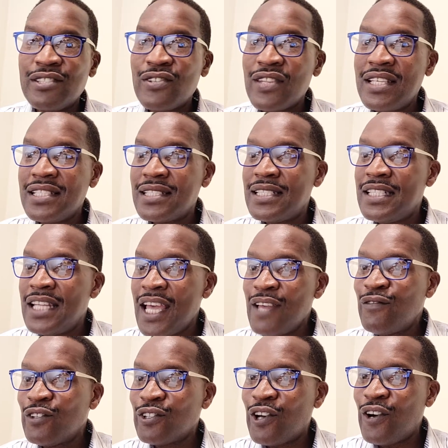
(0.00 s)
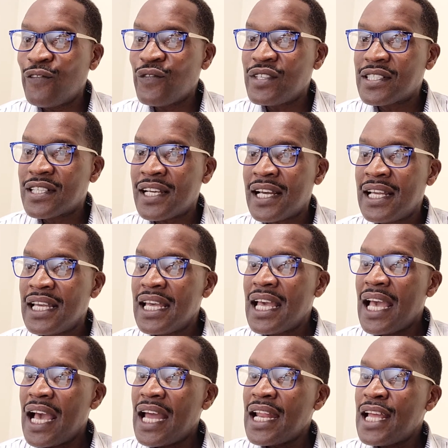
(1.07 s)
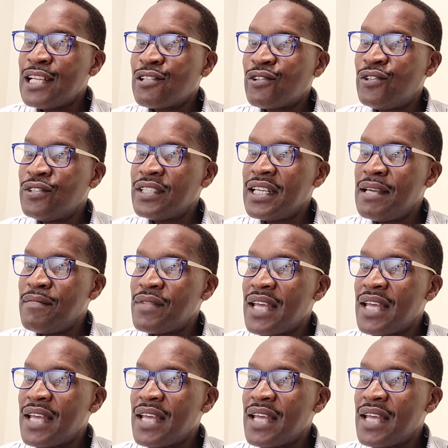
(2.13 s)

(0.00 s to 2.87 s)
to this naval officer, and I told him